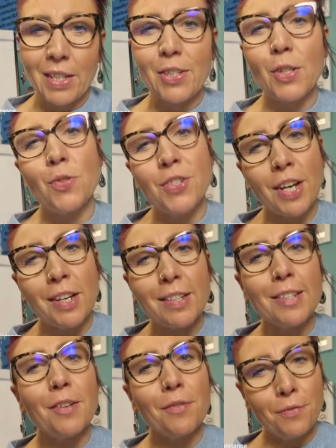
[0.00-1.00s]
So
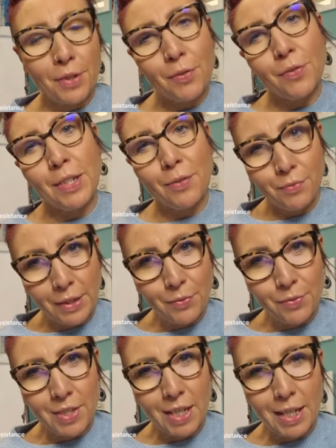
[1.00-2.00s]
does
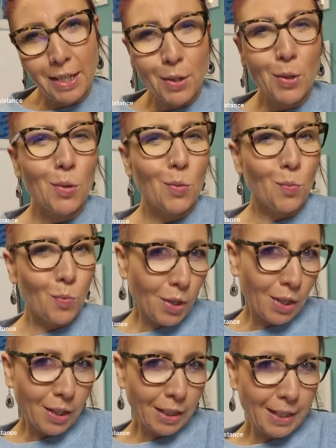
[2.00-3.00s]
50-50
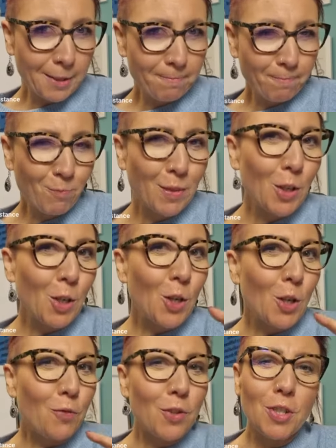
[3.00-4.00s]
work?
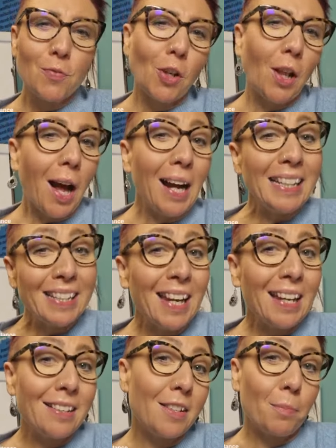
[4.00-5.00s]
First of all, I
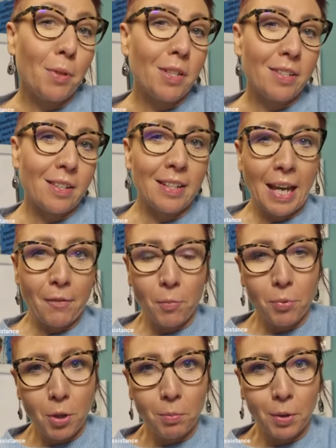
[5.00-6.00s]
tend to personally have a
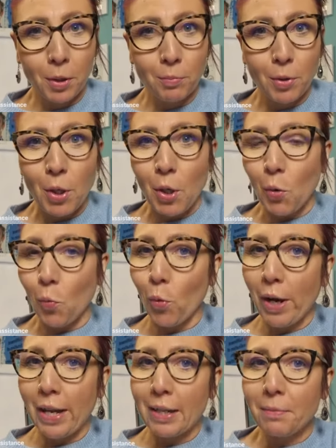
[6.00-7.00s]
problem
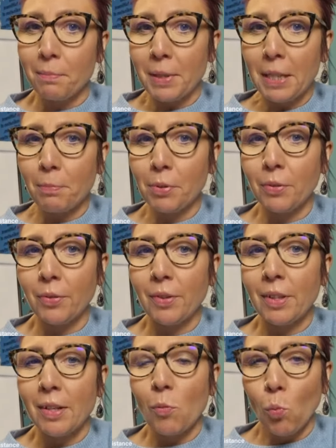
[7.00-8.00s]
when people
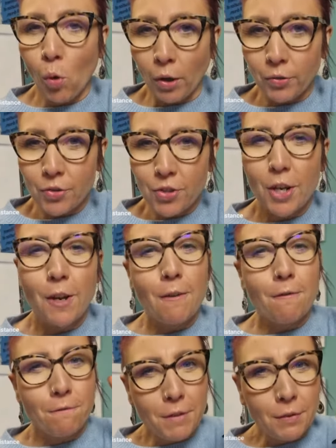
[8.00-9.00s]
want
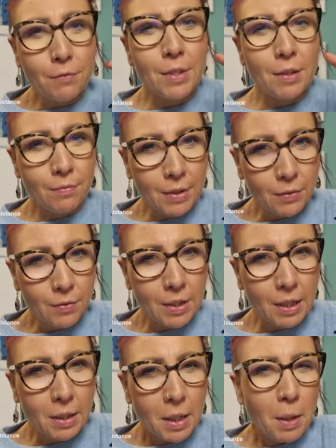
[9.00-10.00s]

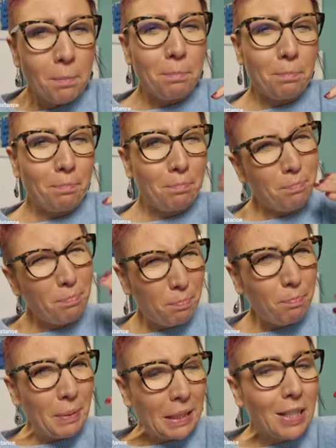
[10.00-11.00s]
50-50
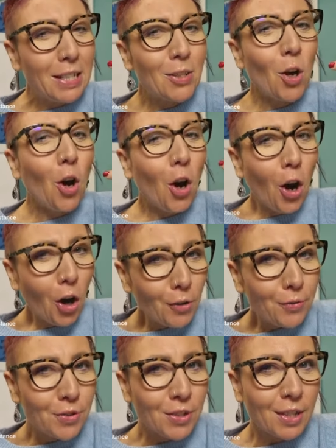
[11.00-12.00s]
because
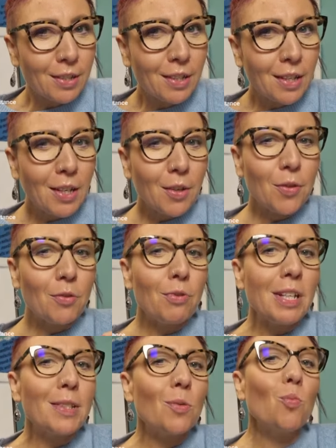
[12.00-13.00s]
often the
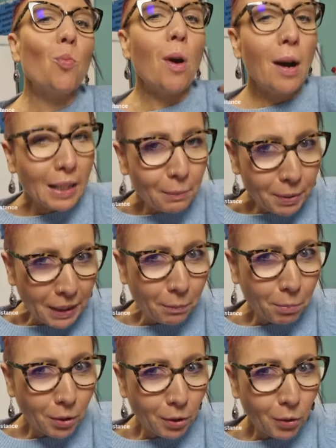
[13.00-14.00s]
reason why
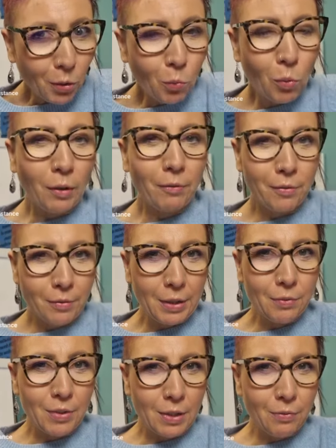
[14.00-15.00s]
people want
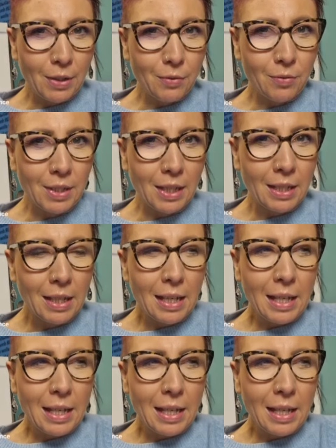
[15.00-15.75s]
50-50